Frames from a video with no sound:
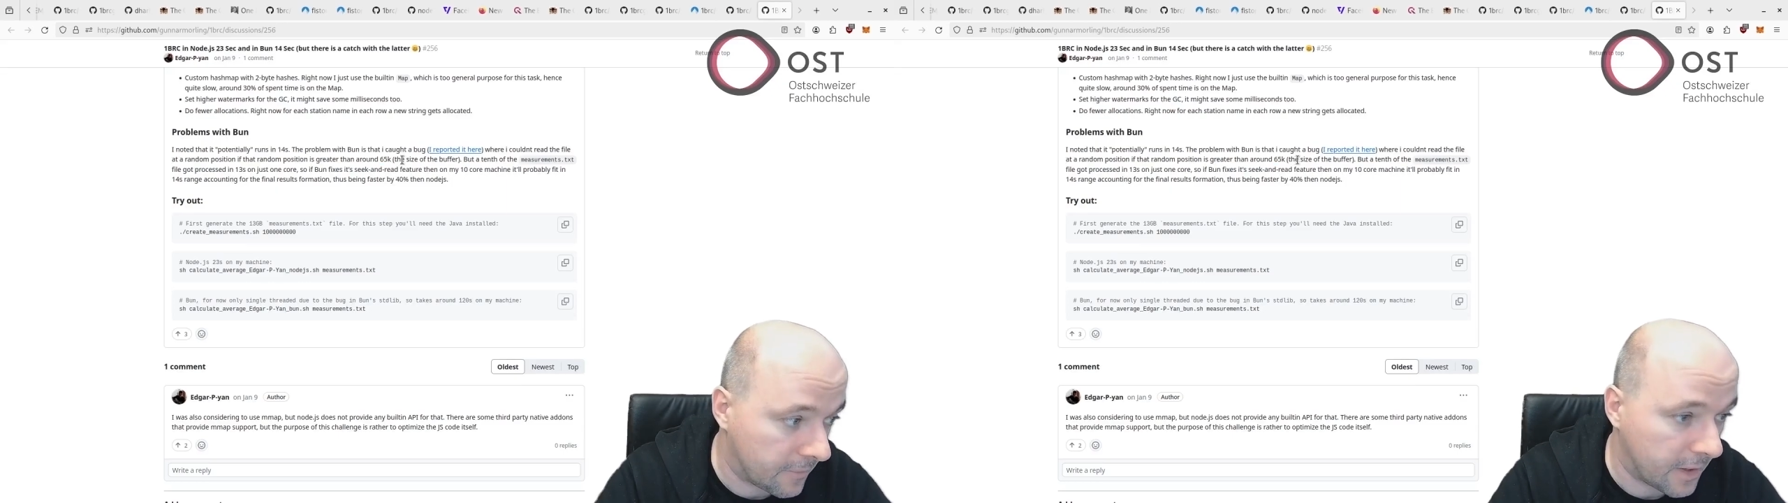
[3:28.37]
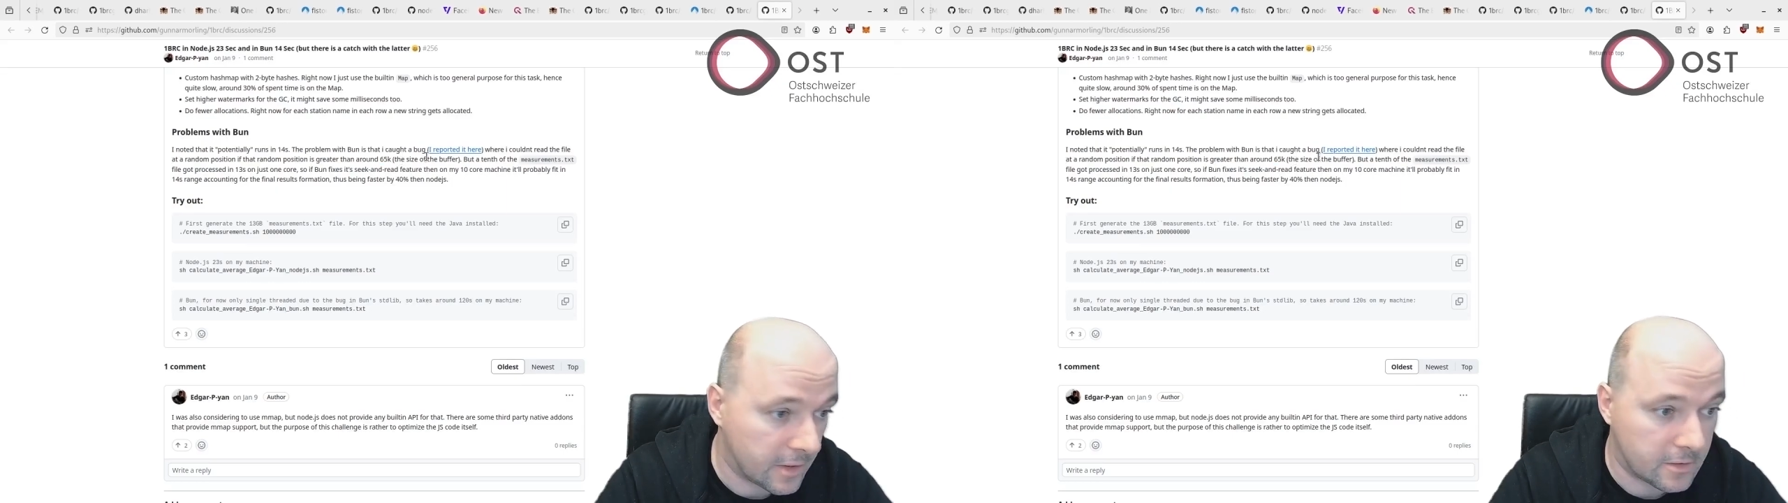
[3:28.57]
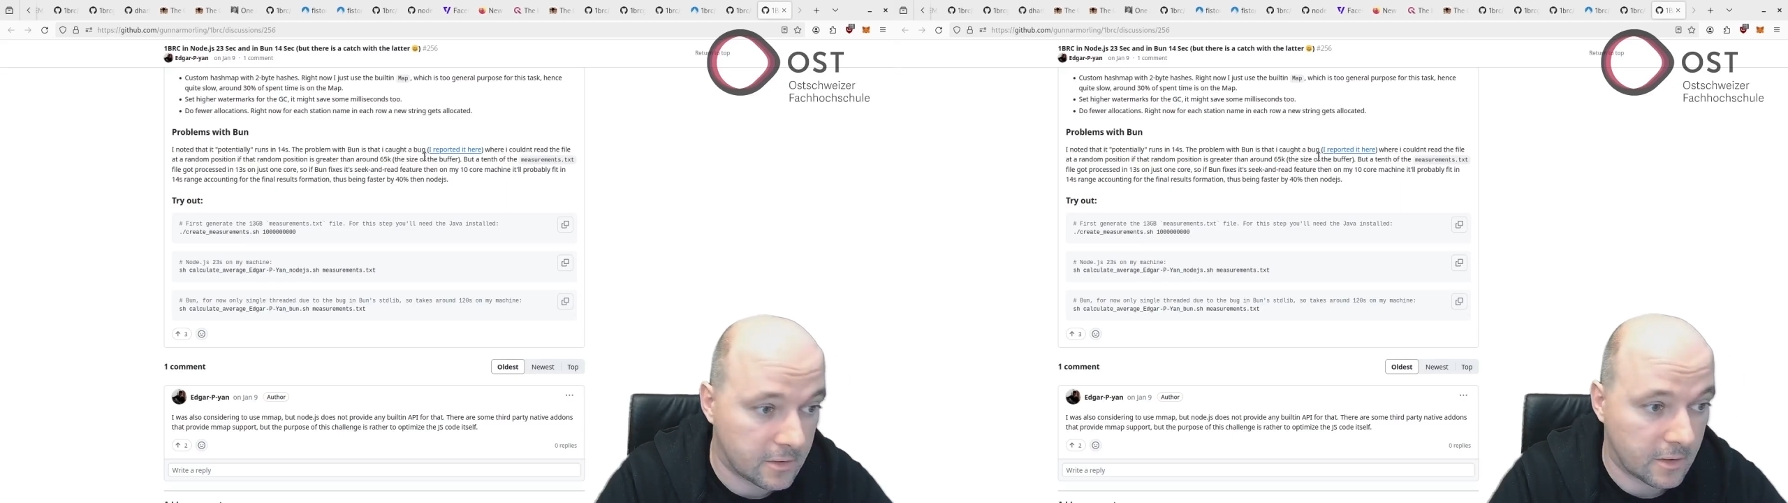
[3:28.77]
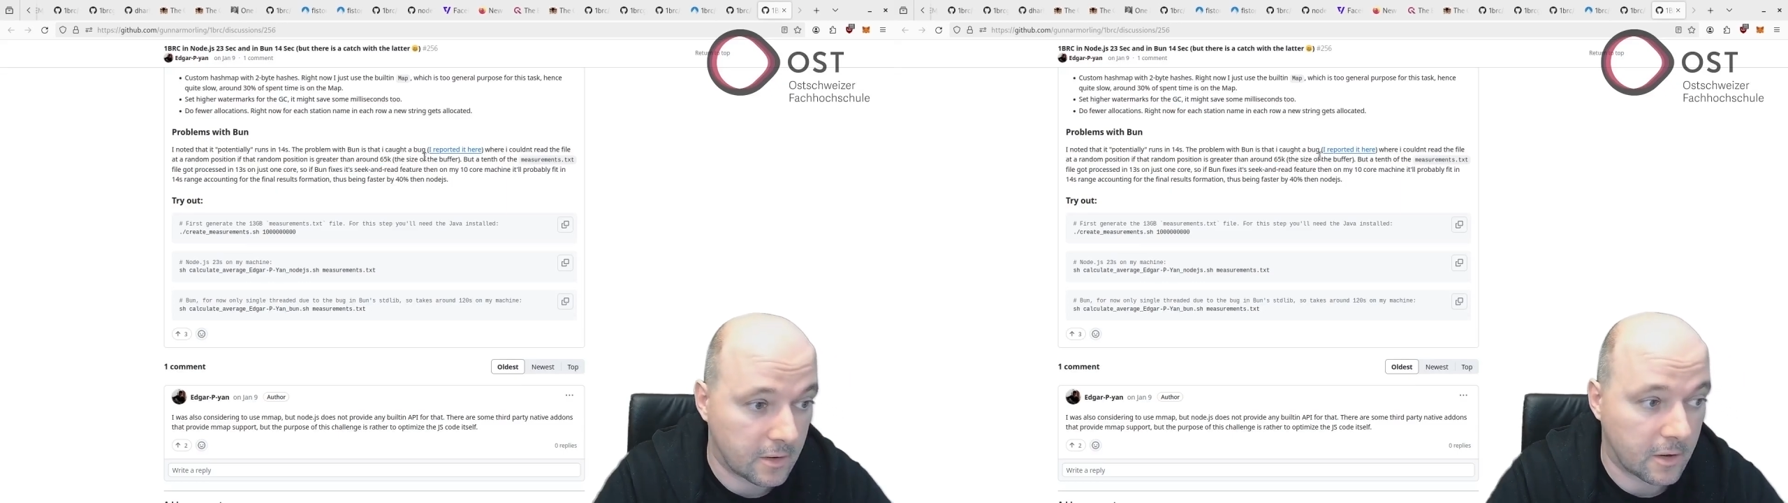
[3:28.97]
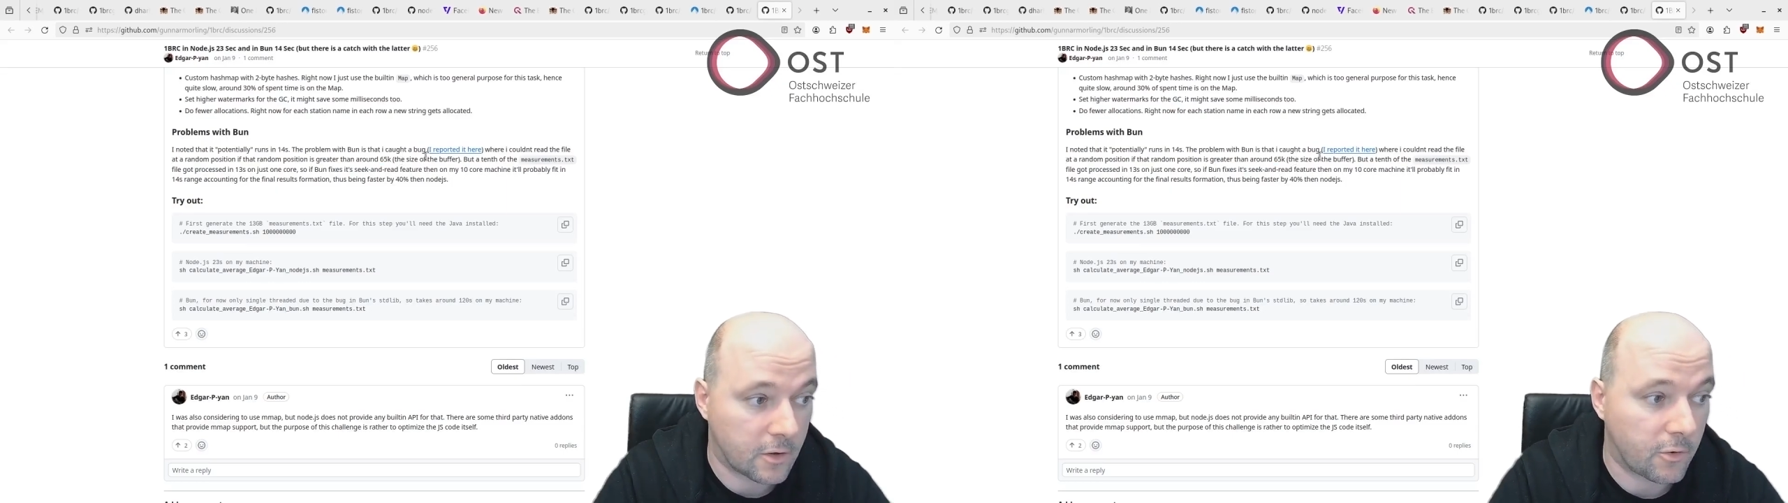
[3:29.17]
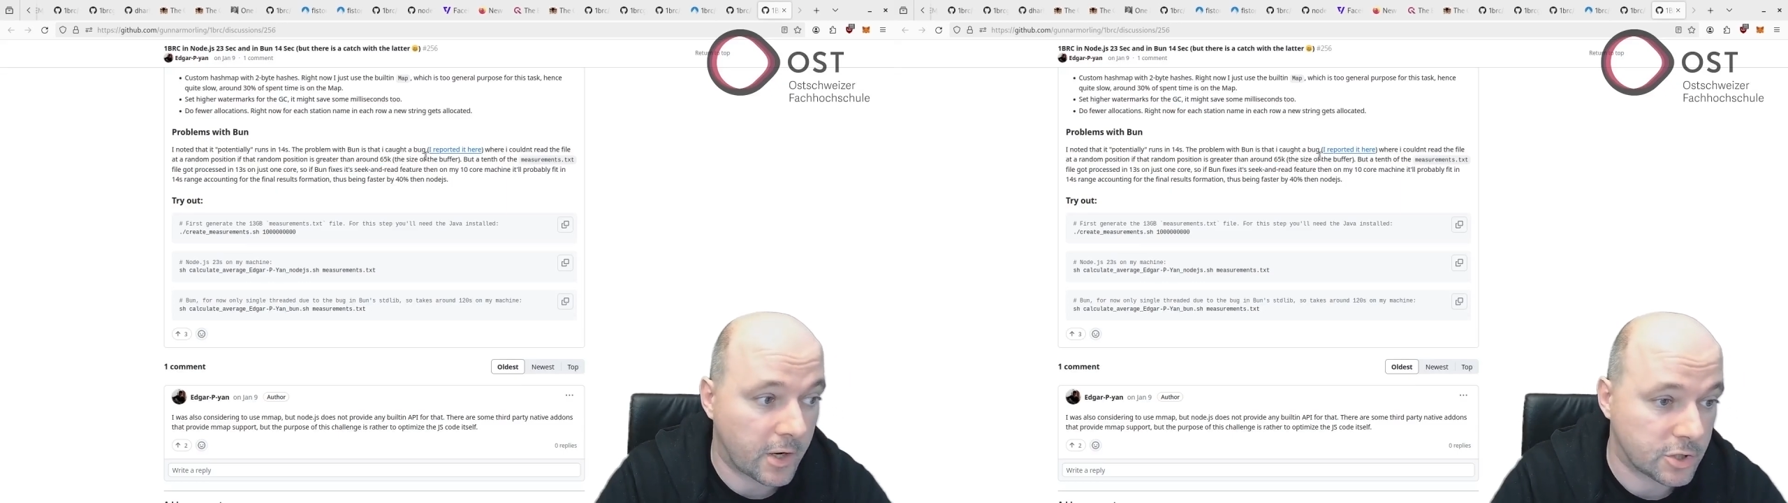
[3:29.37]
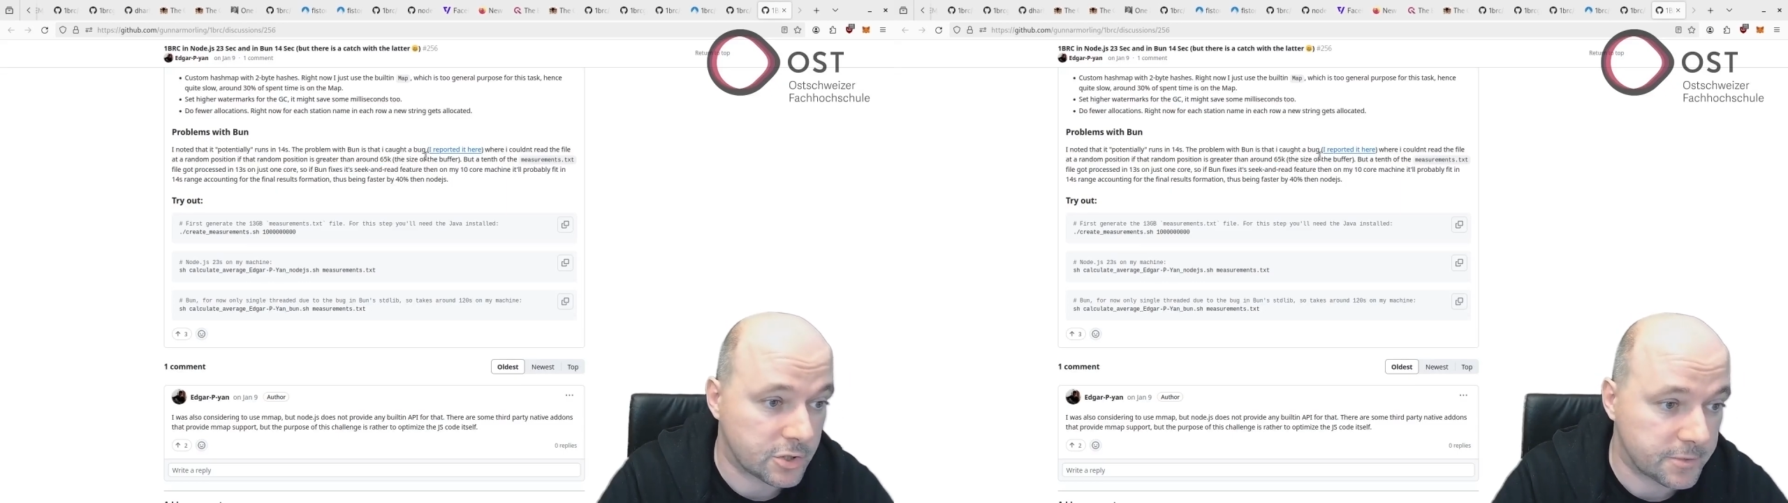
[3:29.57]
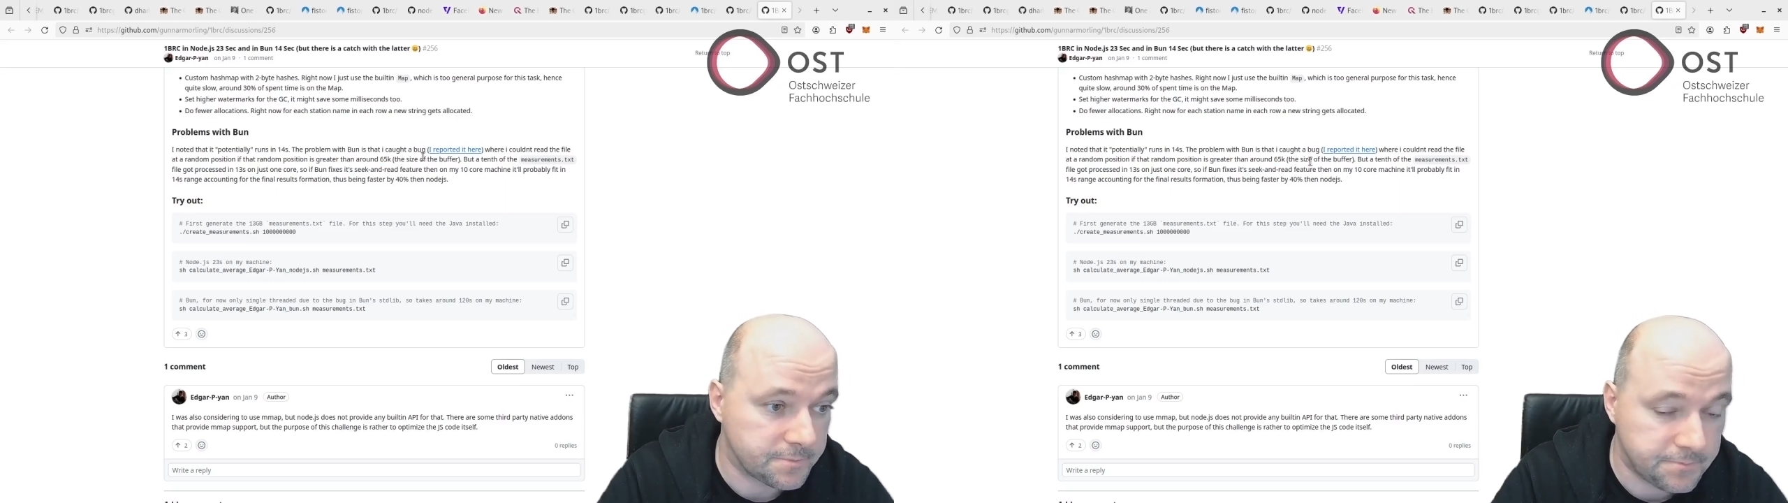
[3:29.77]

it crashed.